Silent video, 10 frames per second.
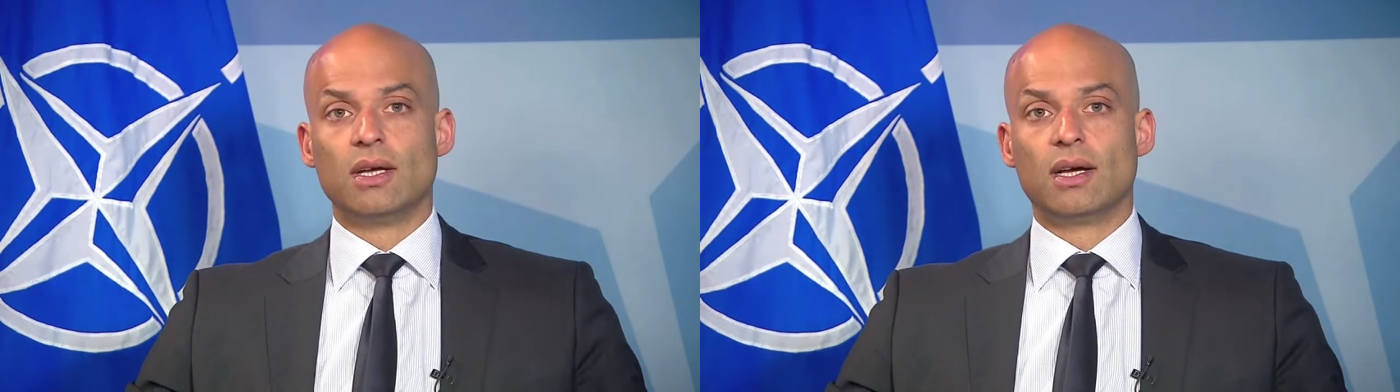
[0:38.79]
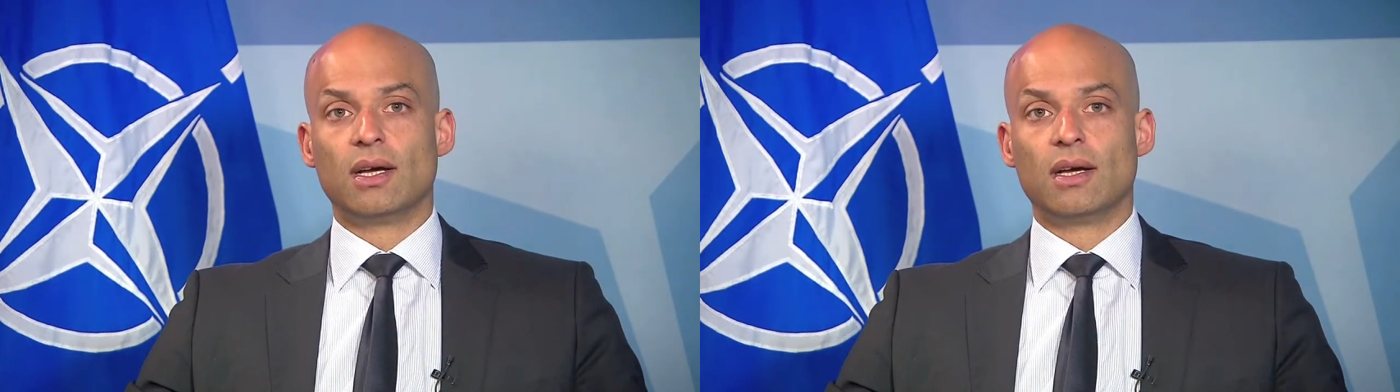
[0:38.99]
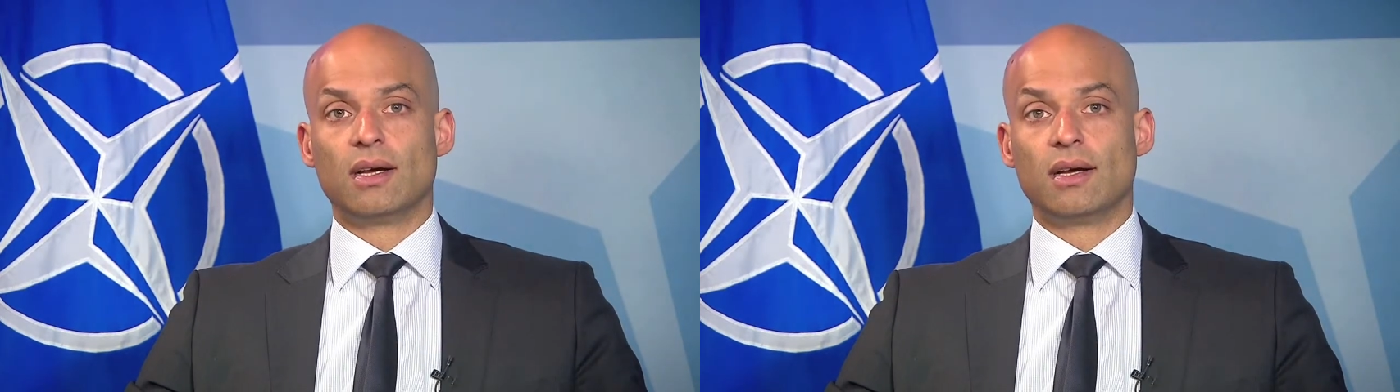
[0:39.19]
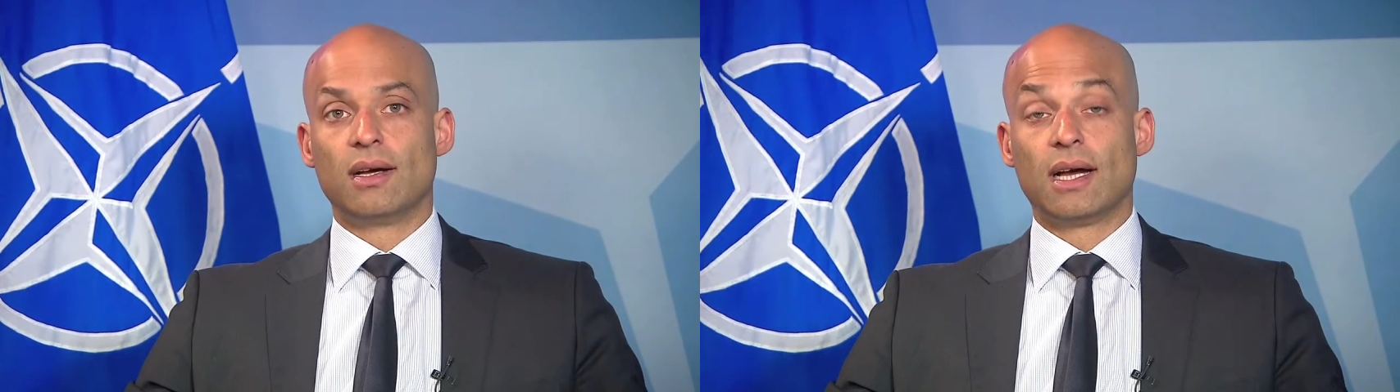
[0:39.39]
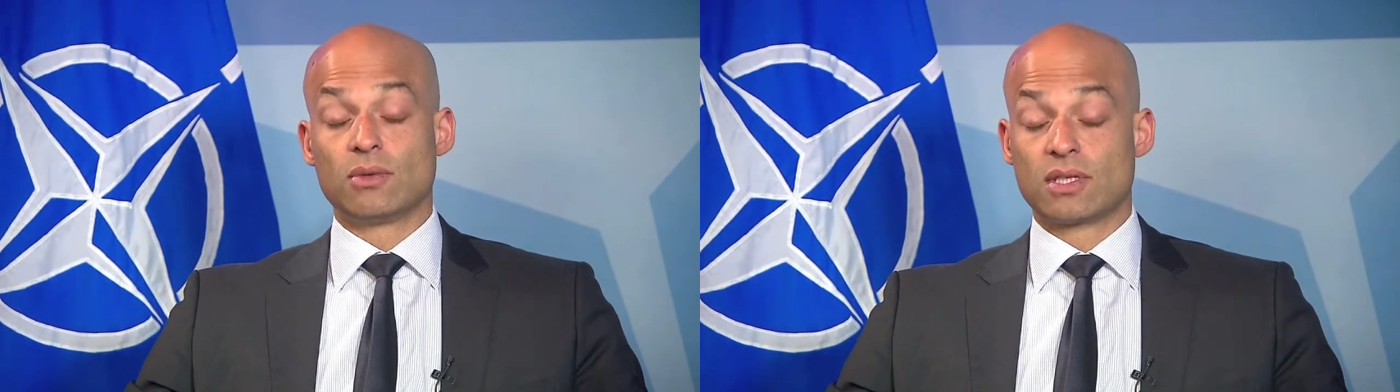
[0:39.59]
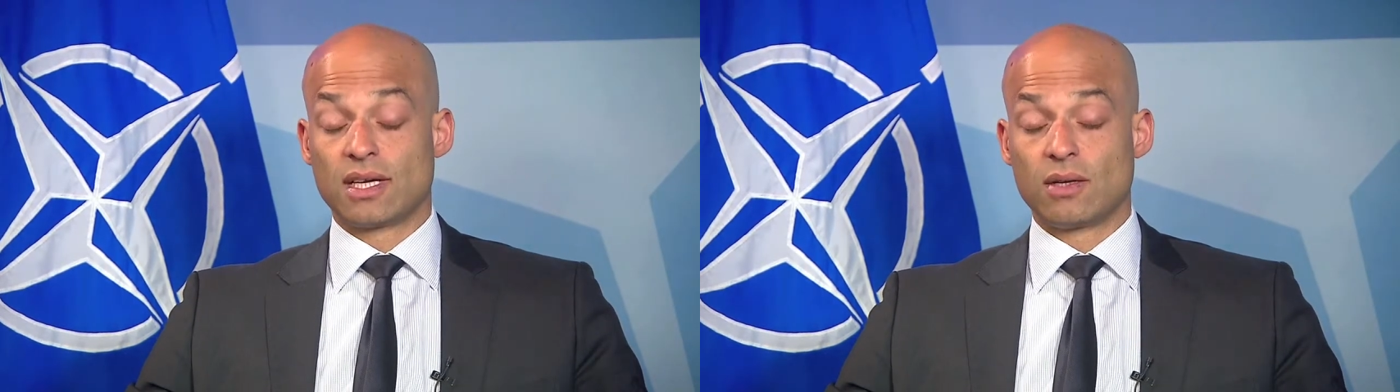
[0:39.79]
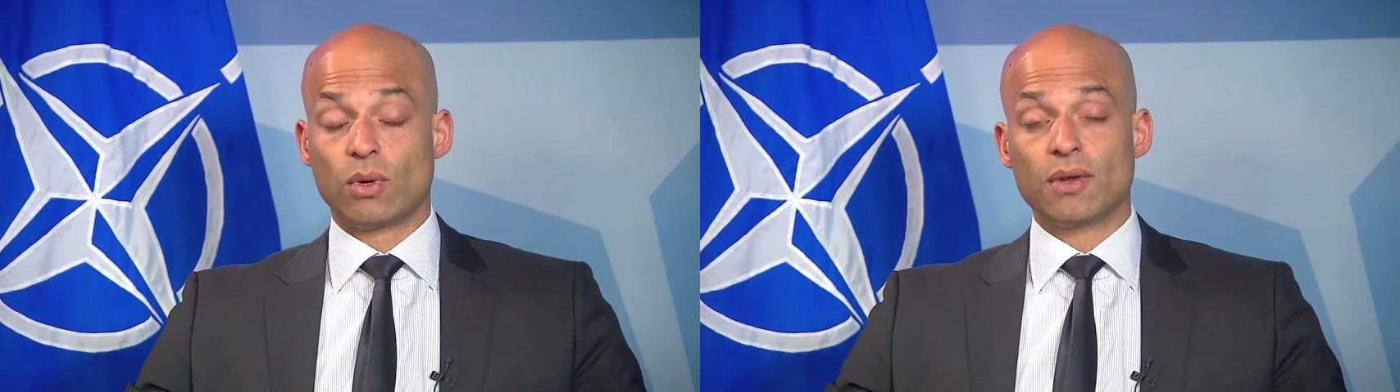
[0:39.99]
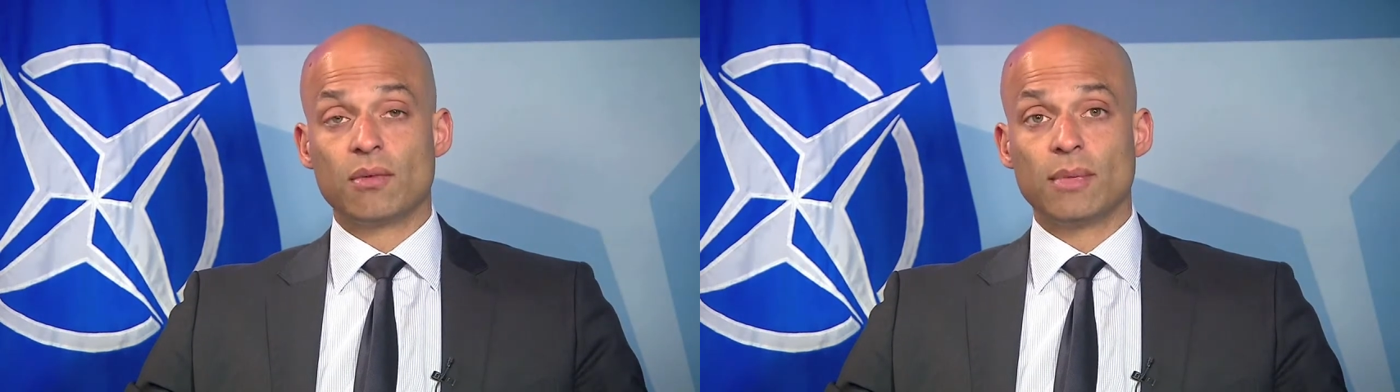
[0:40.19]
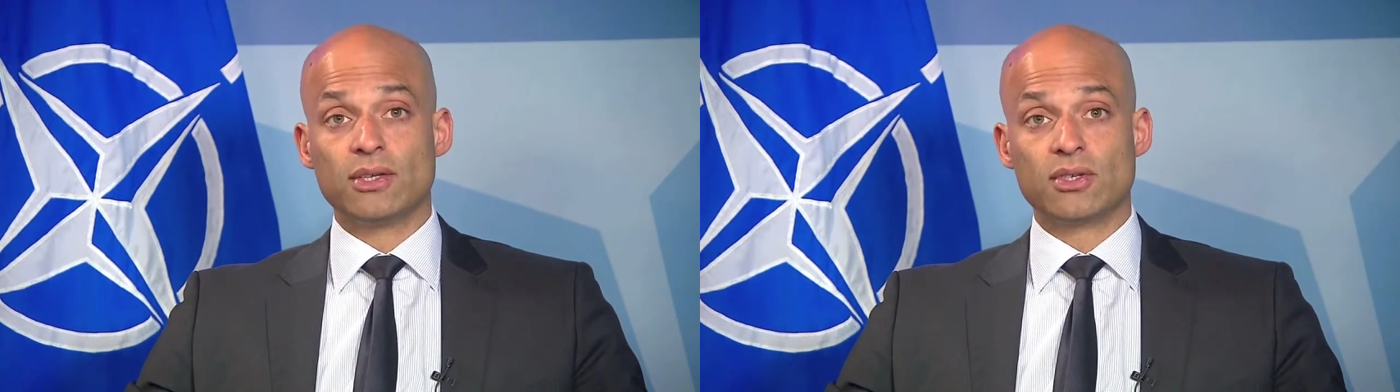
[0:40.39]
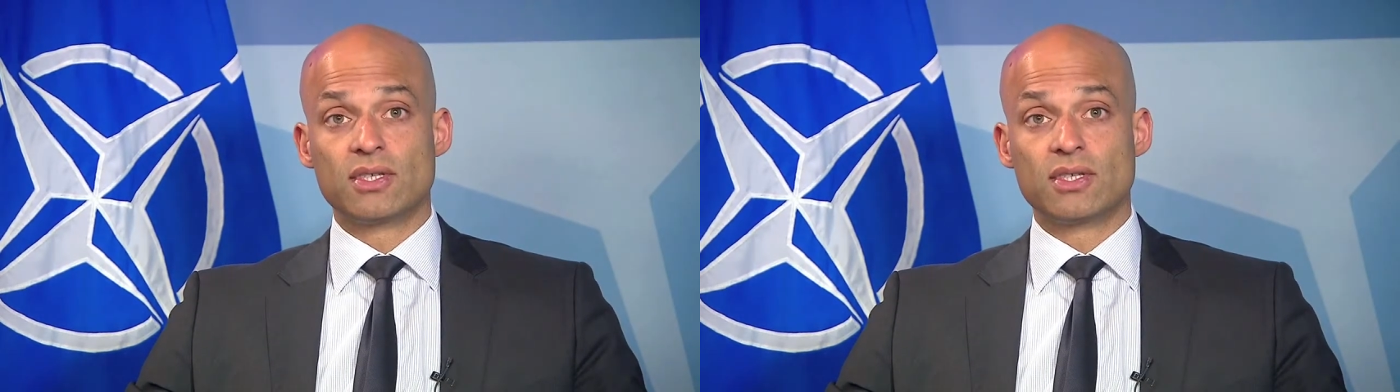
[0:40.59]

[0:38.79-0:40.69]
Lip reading: outside one of the major